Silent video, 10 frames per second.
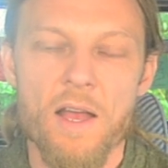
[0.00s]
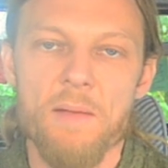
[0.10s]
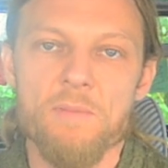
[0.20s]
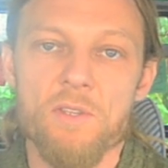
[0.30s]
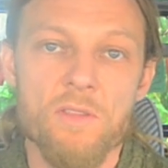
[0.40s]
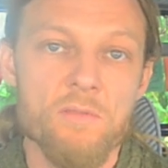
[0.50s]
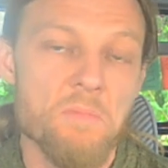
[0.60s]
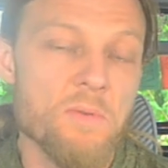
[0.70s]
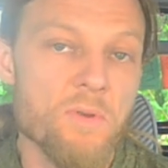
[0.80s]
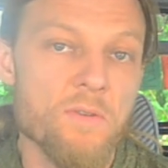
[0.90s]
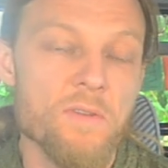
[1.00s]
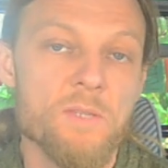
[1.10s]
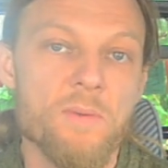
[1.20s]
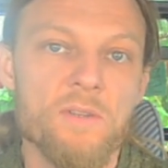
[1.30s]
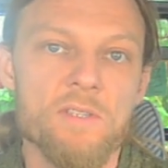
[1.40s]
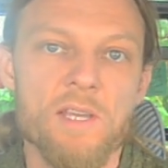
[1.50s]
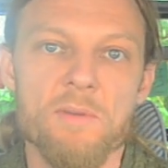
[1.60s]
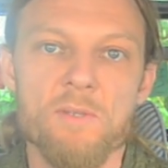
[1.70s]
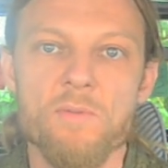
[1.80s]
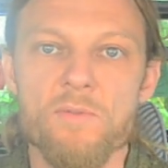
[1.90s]
So people who have experienced
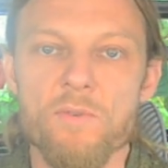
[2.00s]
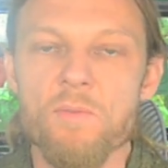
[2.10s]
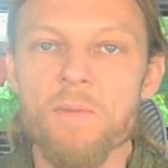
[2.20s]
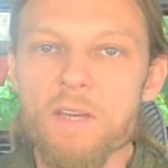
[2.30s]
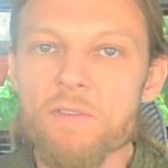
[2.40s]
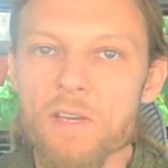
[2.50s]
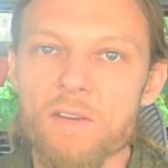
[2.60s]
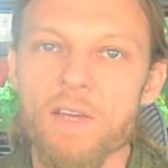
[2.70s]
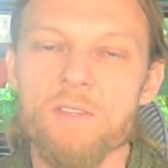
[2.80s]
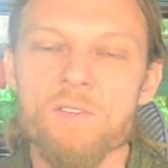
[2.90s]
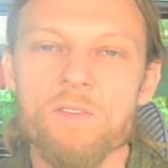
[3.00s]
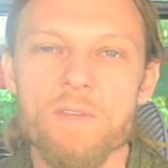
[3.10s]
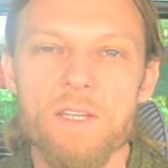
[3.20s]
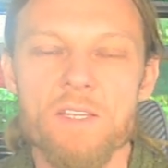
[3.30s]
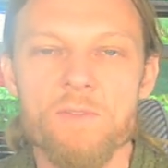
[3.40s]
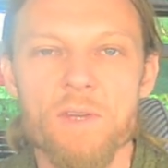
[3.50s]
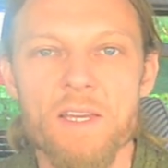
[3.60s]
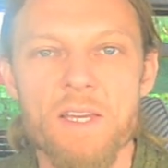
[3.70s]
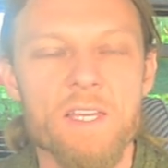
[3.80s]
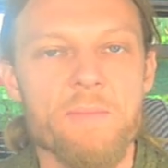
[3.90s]
soundbars before might have kind of had those feelings where
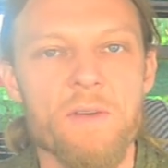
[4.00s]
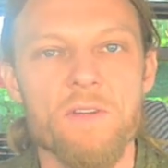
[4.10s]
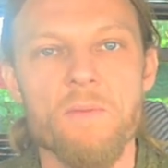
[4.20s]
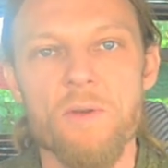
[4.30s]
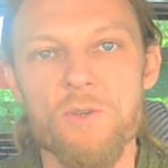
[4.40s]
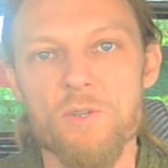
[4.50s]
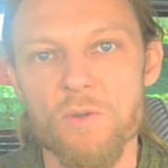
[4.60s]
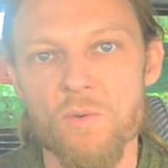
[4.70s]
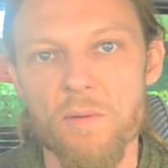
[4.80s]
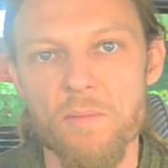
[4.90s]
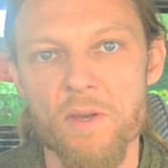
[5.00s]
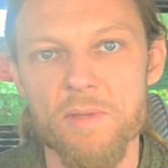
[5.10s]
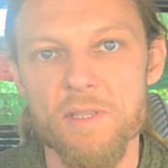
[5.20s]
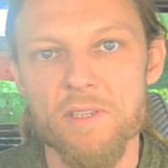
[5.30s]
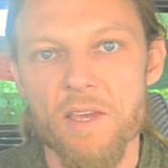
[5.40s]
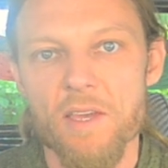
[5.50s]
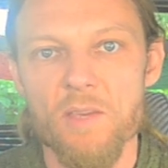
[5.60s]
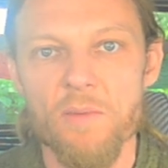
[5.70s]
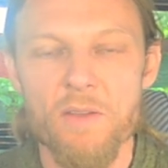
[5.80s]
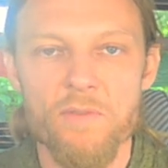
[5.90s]
you might feel emotional one moment,
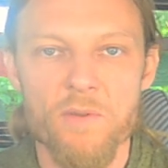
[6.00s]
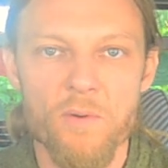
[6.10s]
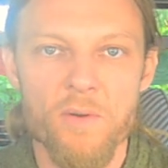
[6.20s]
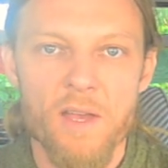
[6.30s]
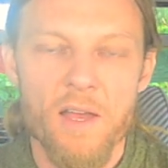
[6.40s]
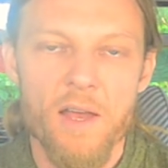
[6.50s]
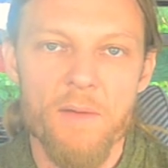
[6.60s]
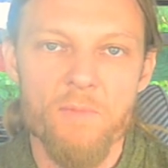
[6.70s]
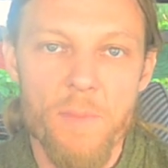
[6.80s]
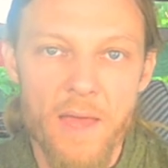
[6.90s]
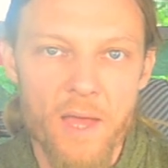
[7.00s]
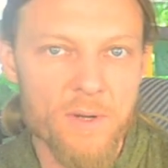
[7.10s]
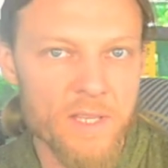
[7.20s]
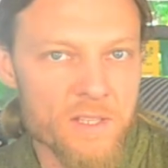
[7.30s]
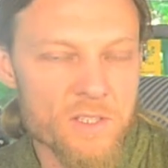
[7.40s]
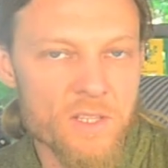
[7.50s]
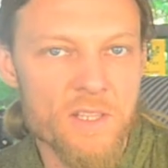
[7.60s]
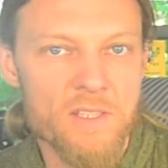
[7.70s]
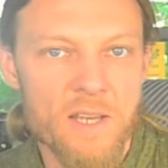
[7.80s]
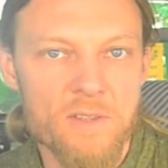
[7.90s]
you might feel repelled against
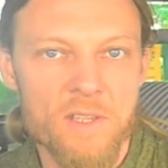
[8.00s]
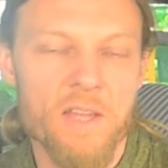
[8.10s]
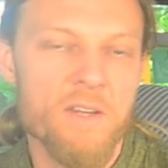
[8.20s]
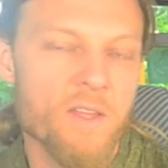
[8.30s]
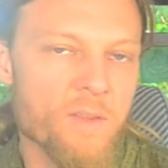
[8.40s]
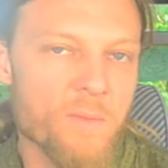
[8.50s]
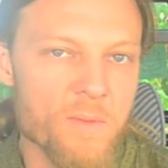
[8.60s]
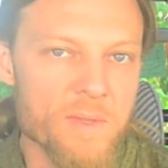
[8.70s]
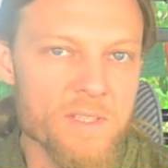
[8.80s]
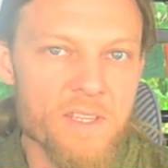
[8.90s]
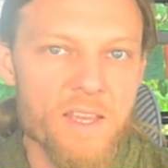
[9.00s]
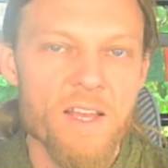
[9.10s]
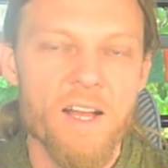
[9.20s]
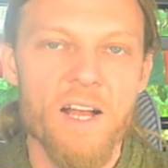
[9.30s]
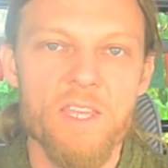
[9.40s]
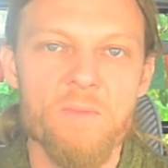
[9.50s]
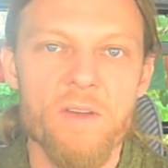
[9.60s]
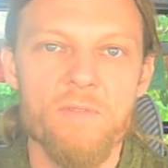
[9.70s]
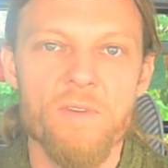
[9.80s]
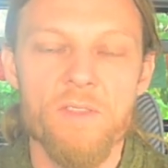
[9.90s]
certain sounds at another moment, you
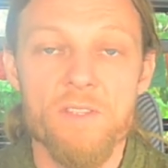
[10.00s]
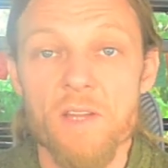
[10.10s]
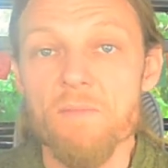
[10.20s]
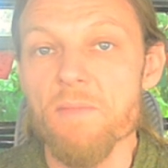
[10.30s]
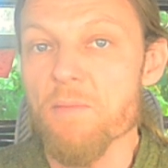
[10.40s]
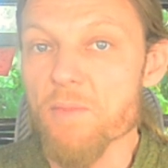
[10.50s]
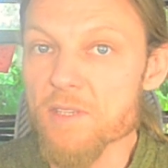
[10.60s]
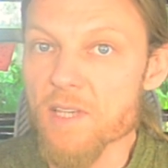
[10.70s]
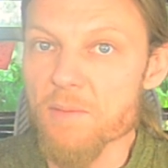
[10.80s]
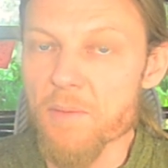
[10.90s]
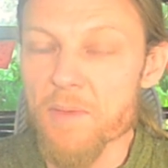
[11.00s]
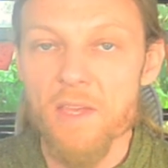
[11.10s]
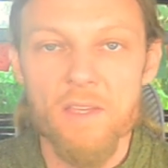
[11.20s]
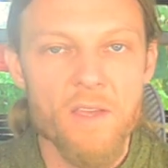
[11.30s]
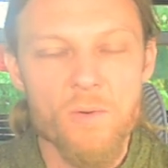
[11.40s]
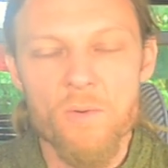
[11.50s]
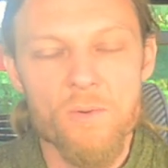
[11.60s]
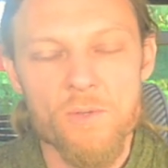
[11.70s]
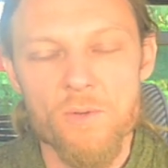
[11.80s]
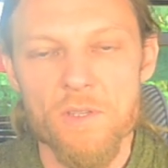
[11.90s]
might find certain memories come up.
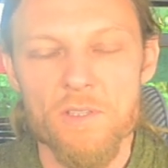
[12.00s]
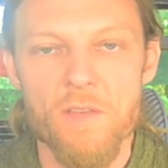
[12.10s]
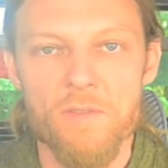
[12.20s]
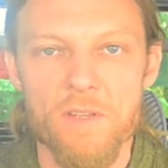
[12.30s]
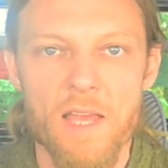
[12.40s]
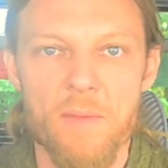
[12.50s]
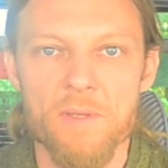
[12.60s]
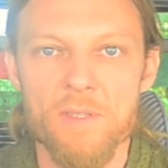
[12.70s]
All sorts of stuff can happen.